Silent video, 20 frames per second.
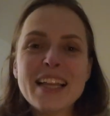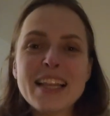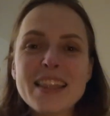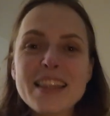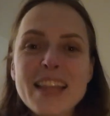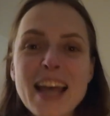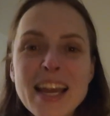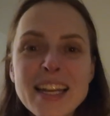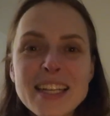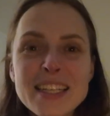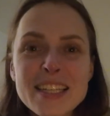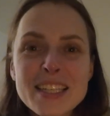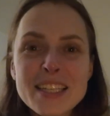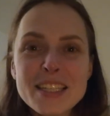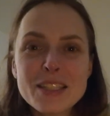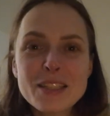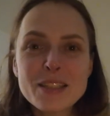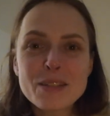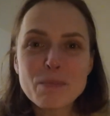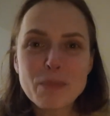That
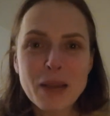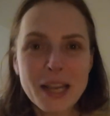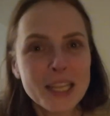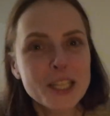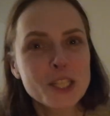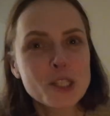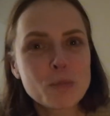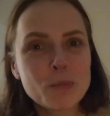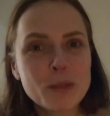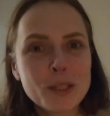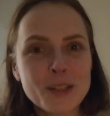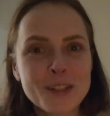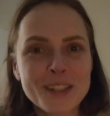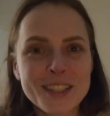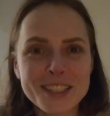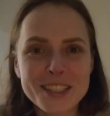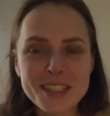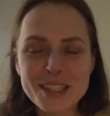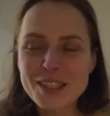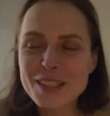is my
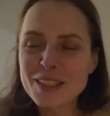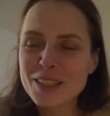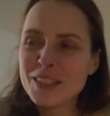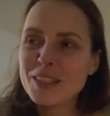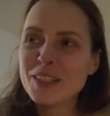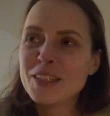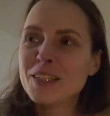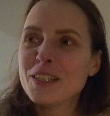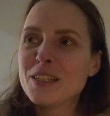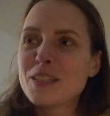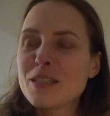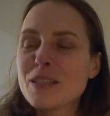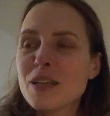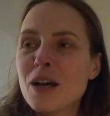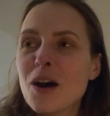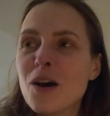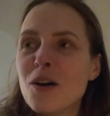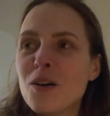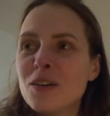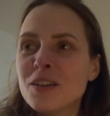experience.
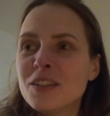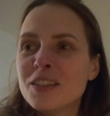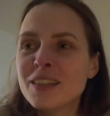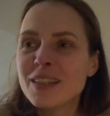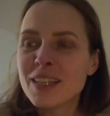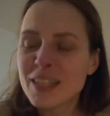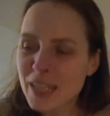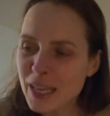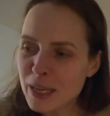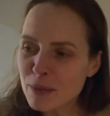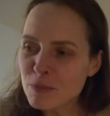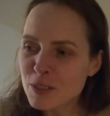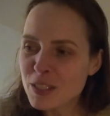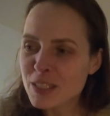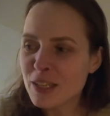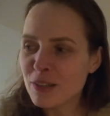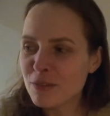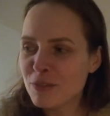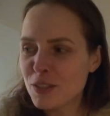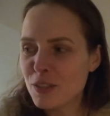So the name was
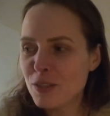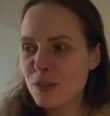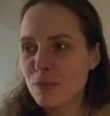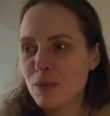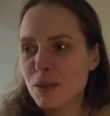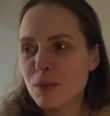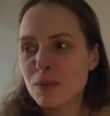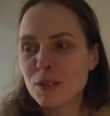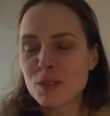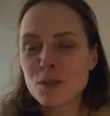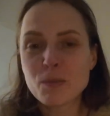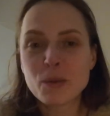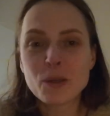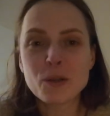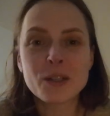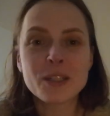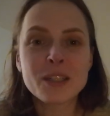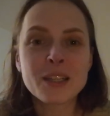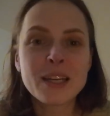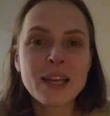given to me by
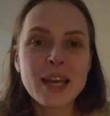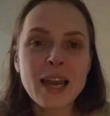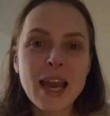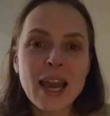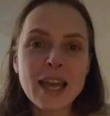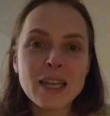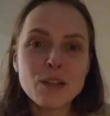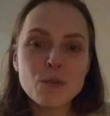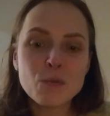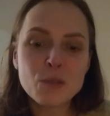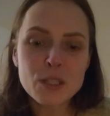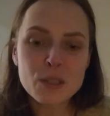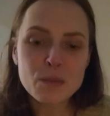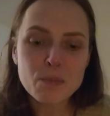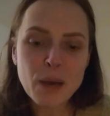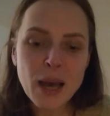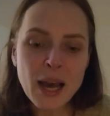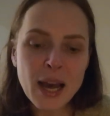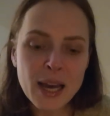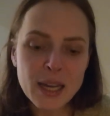Spirit, and it was
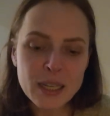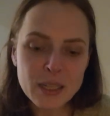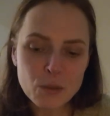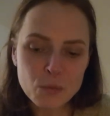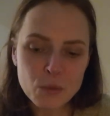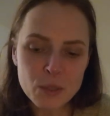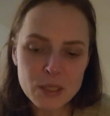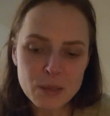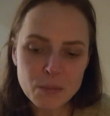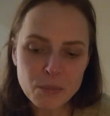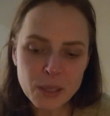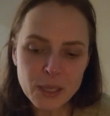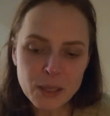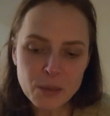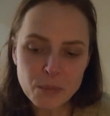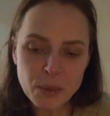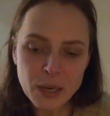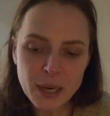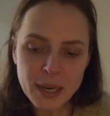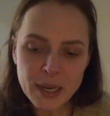a
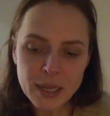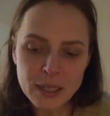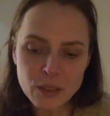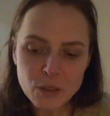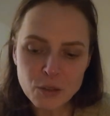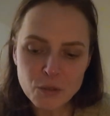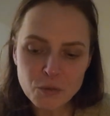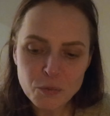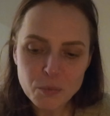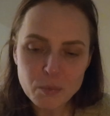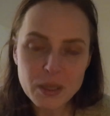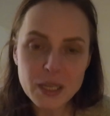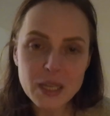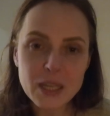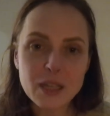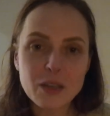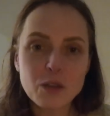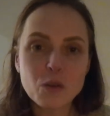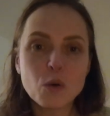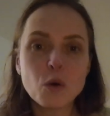big part of
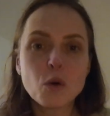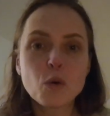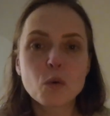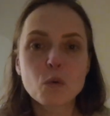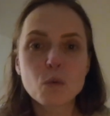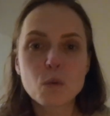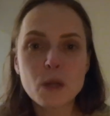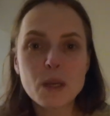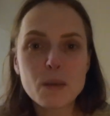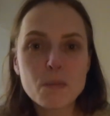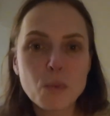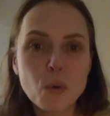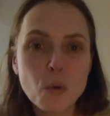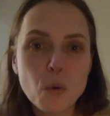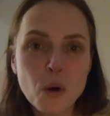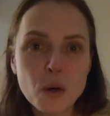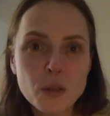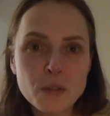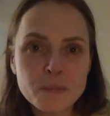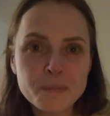being
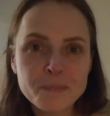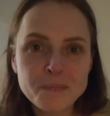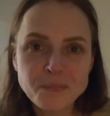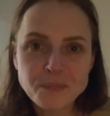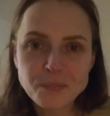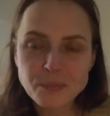reborn.